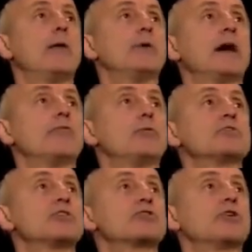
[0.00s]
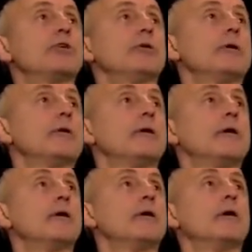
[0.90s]
and we have a resistor
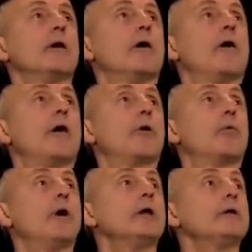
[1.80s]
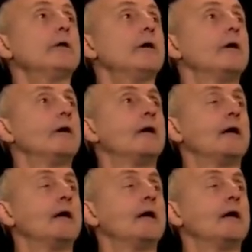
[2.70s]
R1,